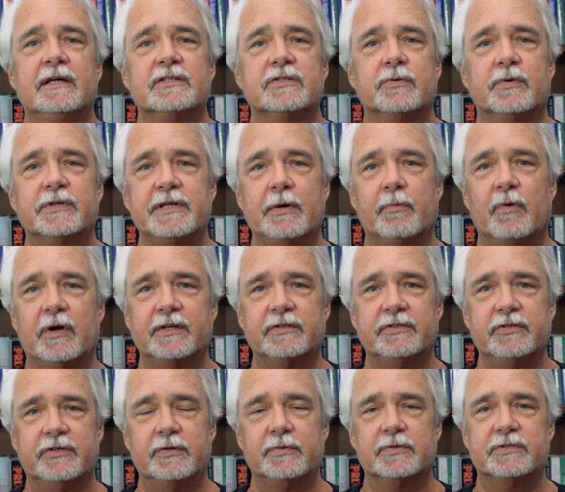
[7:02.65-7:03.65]
So what they wanted
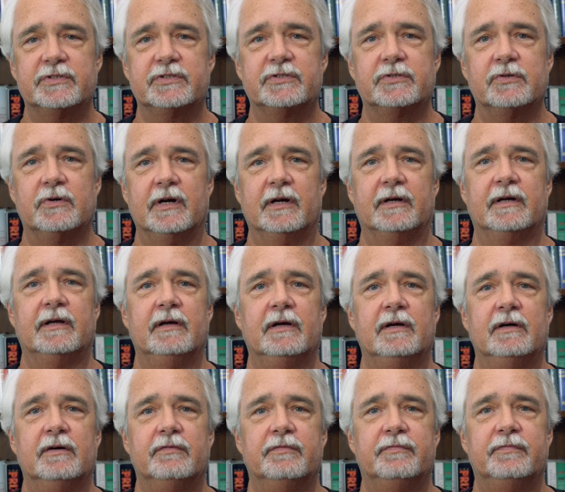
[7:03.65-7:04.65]
to do was to start
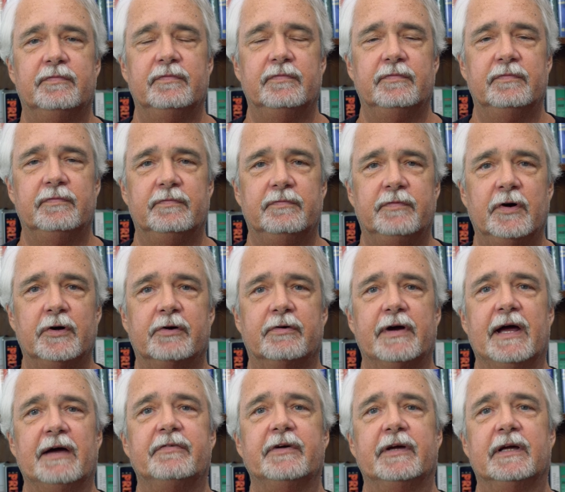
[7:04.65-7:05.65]

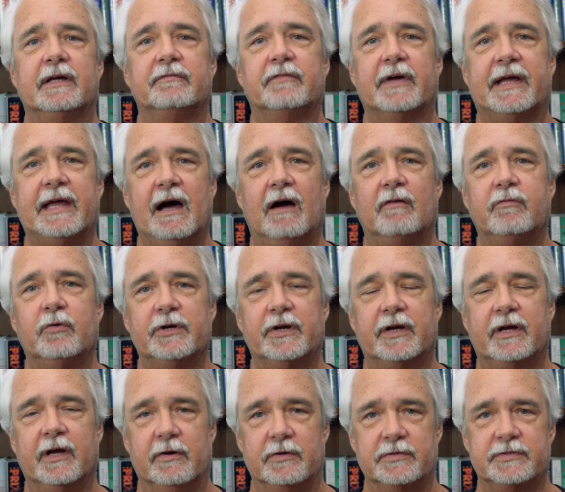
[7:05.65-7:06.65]
photographing the
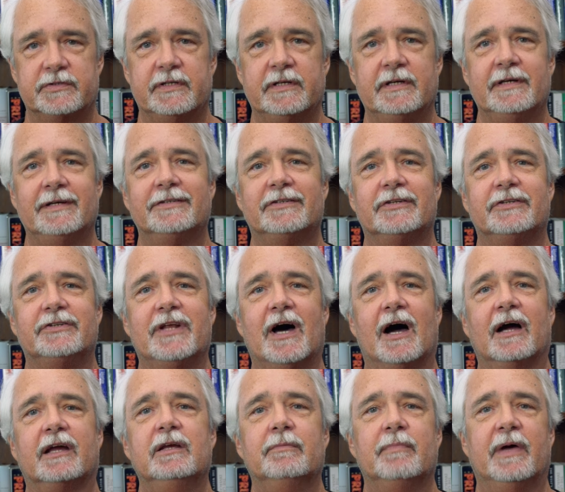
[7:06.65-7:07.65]
California coast to
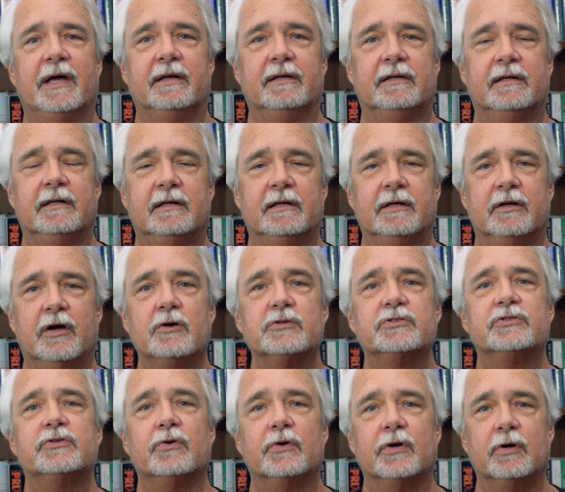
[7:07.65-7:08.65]
document
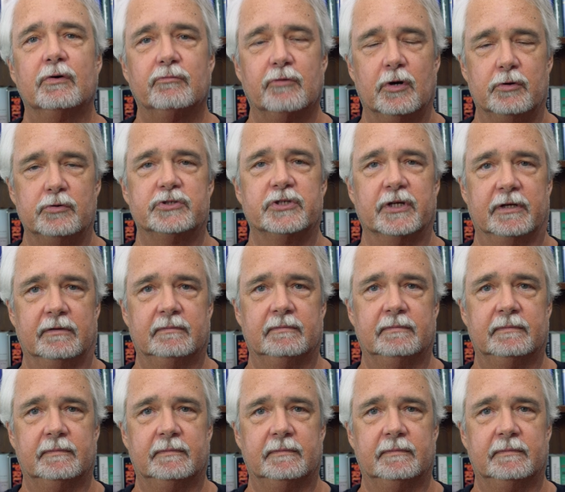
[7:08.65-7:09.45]
coastal erosion.